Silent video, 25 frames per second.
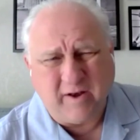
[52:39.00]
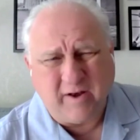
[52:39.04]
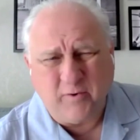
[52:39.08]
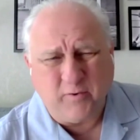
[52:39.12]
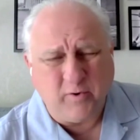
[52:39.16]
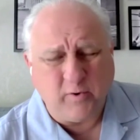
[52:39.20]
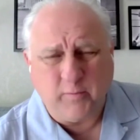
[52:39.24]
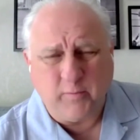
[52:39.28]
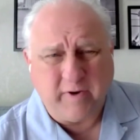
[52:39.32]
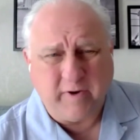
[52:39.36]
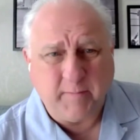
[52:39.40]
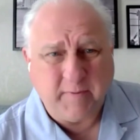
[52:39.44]

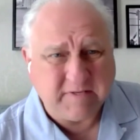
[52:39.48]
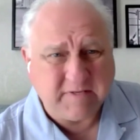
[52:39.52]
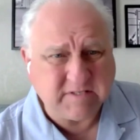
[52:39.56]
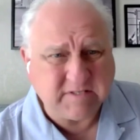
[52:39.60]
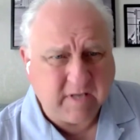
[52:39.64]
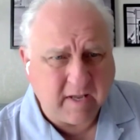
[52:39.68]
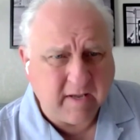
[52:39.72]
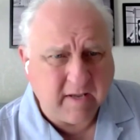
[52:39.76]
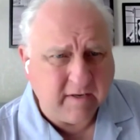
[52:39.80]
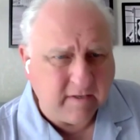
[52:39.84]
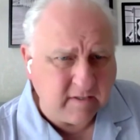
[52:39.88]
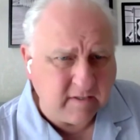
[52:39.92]
don't know what
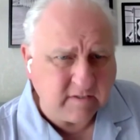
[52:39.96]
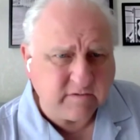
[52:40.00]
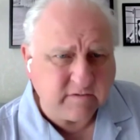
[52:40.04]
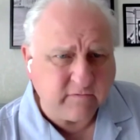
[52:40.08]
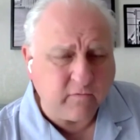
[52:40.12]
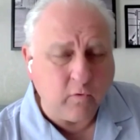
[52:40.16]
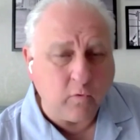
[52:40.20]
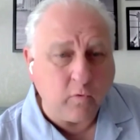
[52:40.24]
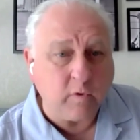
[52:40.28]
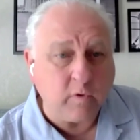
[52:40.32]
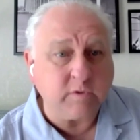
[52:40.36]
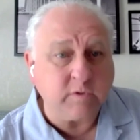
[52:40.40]
MSK is,
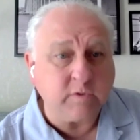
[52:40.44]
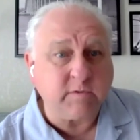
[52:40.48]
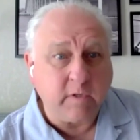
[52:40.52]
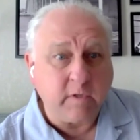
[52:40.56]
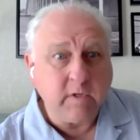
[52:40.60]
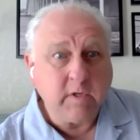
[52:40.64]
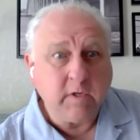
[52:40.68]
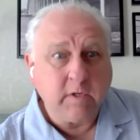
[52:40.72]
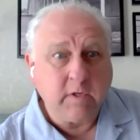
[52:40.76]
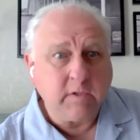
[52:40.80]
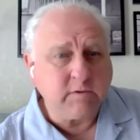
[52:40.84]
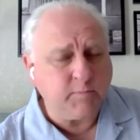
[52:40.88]
of course,
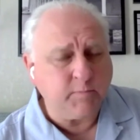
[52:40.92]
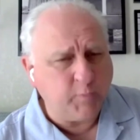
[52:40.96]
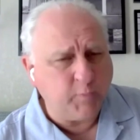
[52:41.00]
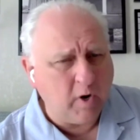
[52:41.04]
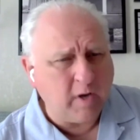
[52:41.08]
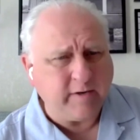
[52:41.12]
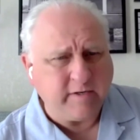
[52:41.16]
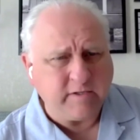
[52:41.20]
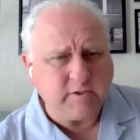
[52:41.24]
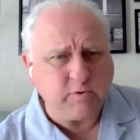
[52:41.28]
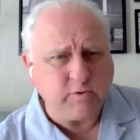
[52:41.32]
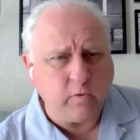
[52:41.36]
so
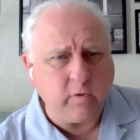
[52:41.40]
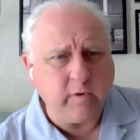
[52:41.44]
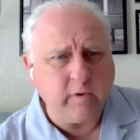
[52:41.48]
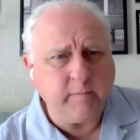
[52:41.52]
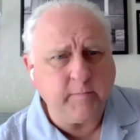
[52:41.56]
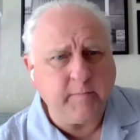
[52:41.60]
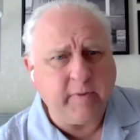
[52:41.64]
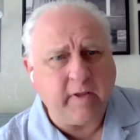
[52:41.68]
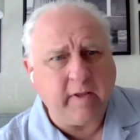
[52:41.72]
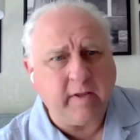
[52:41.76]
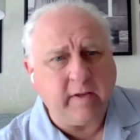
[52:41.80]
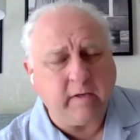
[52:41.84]
probably
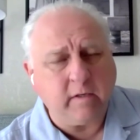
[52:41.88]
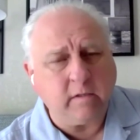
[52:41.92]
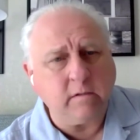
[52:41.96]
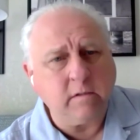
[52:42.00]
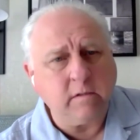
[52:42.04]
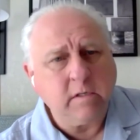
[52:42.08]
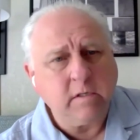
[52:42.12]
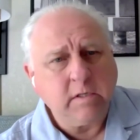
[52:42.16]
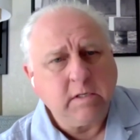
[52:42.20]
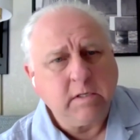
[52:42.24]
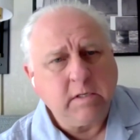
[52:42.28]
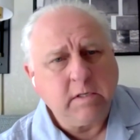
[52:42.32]
joint pain,